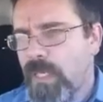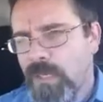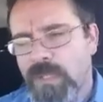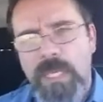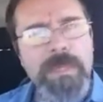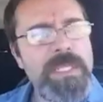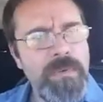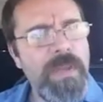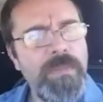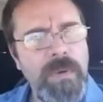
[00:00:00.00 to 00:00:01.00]
Eusebius is
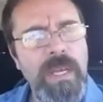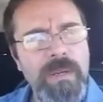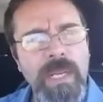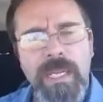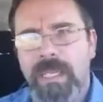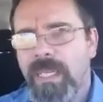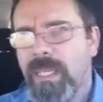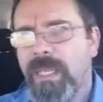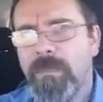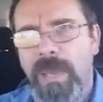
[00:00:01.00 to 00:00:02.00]
around 300 AD,
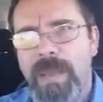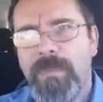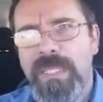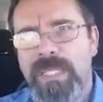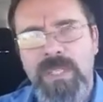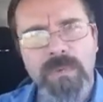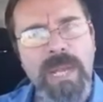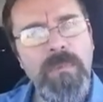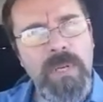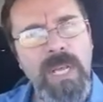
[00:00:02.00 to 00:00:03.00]
and Papias is
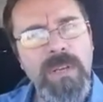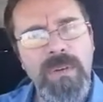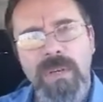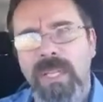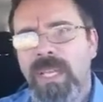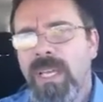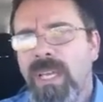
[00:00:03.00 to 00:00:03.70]
around 100.